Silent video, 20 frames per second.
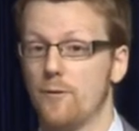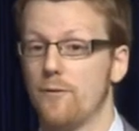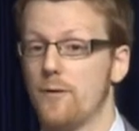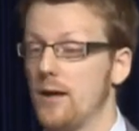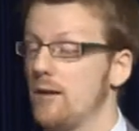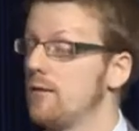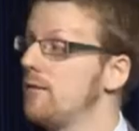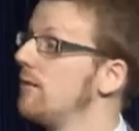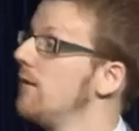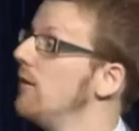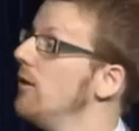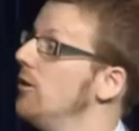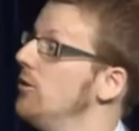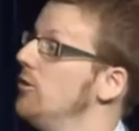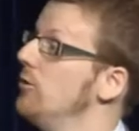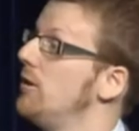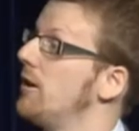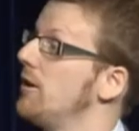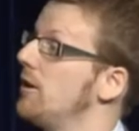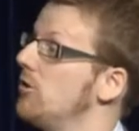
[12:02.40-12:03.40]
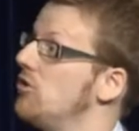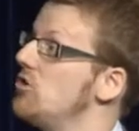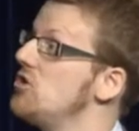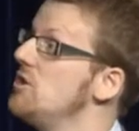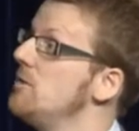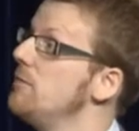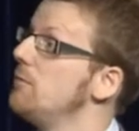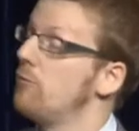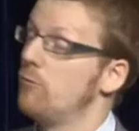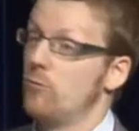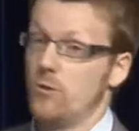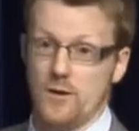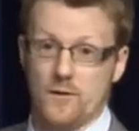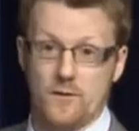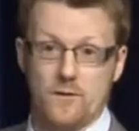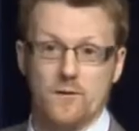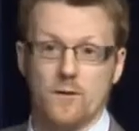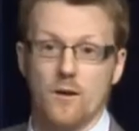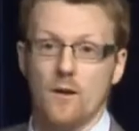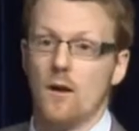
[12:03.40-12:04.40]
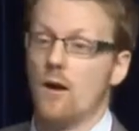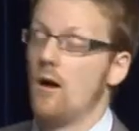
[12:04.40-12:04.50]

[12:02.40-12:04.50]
effect you can achieve with